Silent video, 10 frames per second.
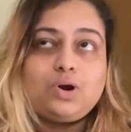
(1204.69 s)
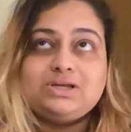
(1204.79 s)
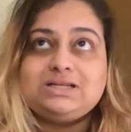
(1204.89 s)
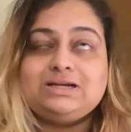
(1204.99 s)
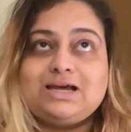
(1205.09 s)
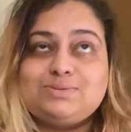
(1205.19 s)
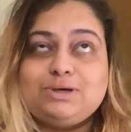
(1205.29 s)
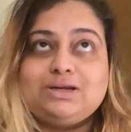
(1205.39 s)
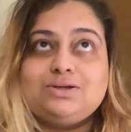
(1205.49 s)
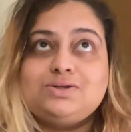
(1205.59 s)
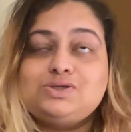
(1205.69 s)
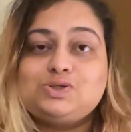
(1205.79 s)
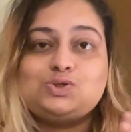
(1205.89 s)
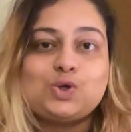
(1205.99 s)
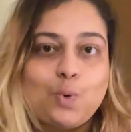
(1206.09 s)
Honestly, it has been
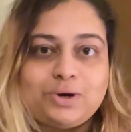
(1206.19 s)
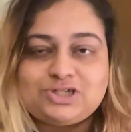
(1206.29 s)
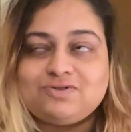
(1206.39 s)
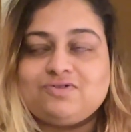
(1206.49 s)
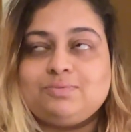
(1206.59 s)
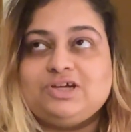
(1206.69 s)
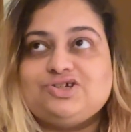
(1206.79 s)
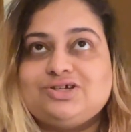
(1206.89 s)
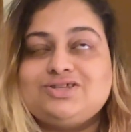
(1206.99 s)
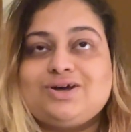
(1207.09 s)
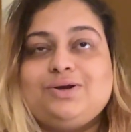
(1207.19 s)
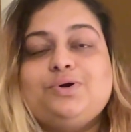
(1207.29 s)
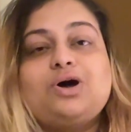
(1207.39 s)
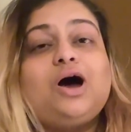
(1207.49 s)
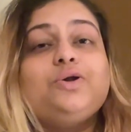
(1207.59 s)
so much information, so I don't
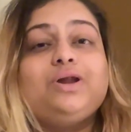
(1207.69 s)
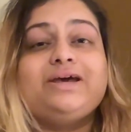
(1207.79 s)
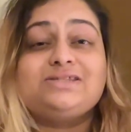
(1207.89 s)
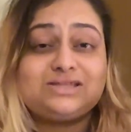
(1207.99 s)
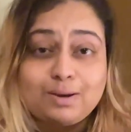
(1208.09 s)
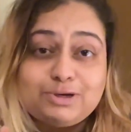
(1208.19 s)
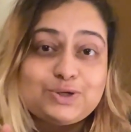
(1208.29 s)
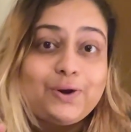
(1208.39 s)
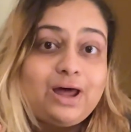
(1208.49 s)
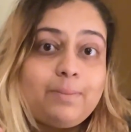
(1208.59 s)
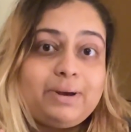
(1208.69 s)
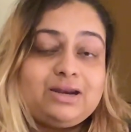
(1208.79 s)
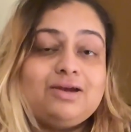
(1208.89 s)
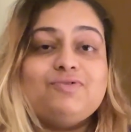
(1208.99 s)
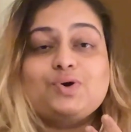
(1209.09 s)
know how to like sum it all up
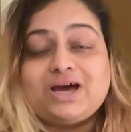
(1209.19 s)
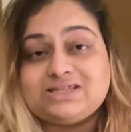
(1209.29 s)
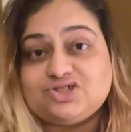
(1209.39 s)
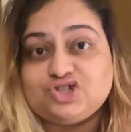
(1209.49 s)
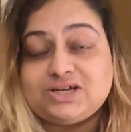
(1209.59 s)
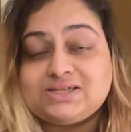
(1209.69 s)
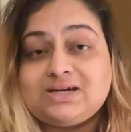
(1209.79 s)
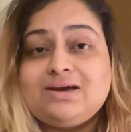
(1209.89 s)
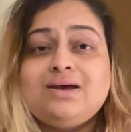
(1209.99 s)
and give you guys a gist,